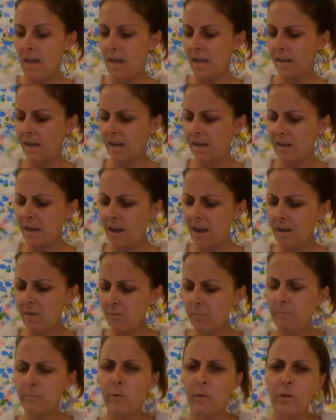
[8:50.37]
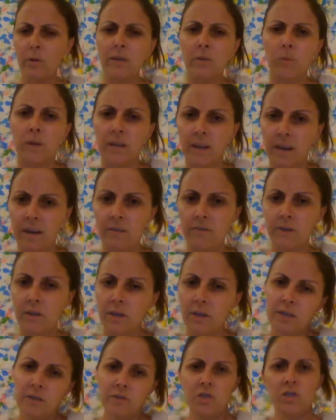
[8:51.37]
and I'm going to want to cover,
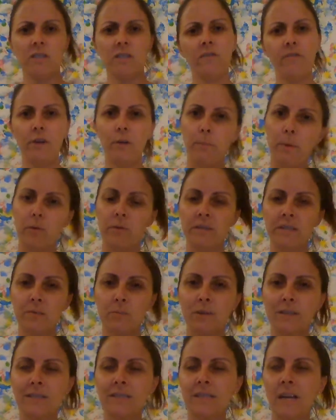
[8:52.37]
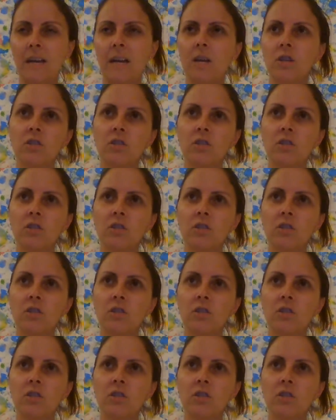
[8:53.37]
you know, just a few bonus ones.